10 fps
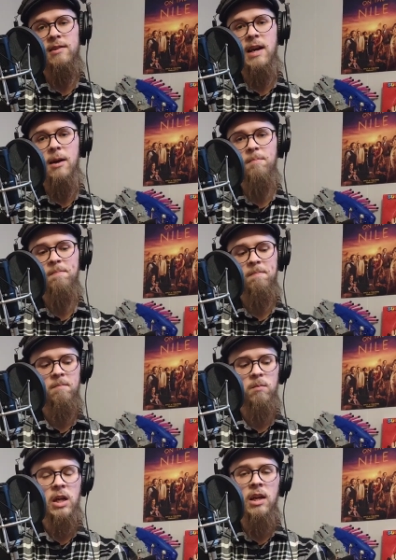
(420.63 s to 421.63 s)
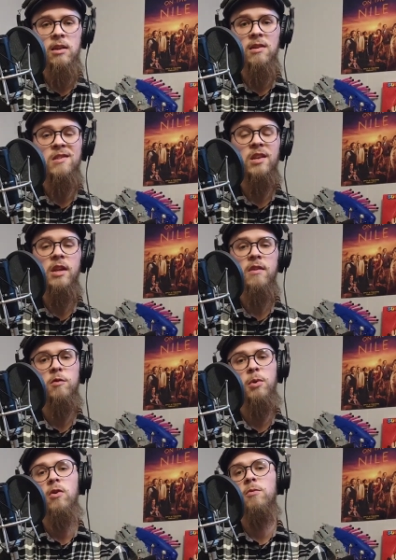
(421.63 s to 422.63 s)
on top. The sitting
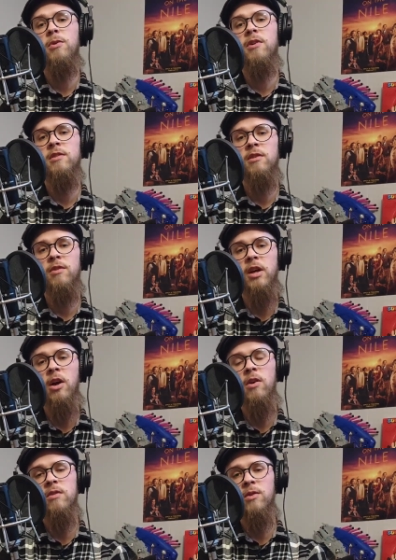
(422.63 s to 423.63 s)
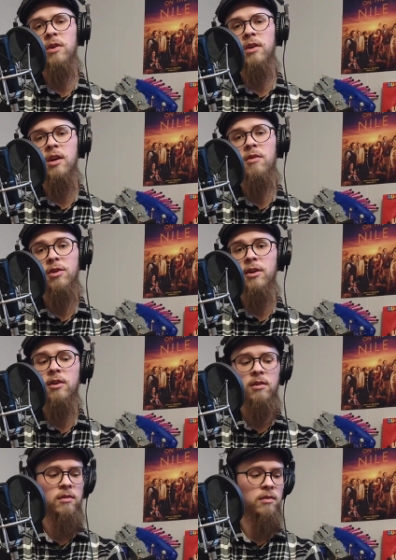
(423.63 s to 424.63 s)
spokesperson of the Arizona
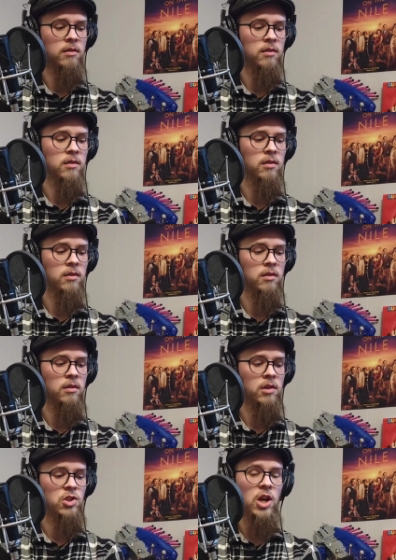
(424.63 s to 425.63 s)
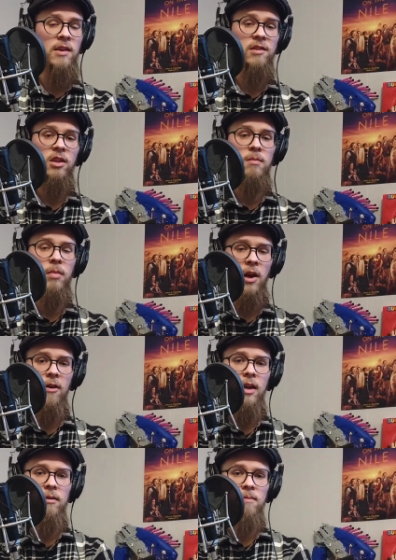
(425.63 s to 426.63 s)
governor, Josselyn
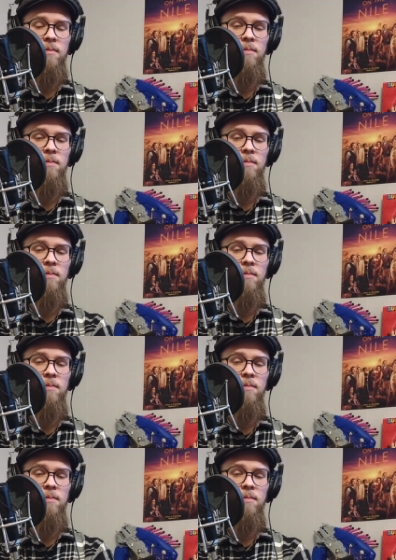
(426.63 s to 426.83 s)
Berry,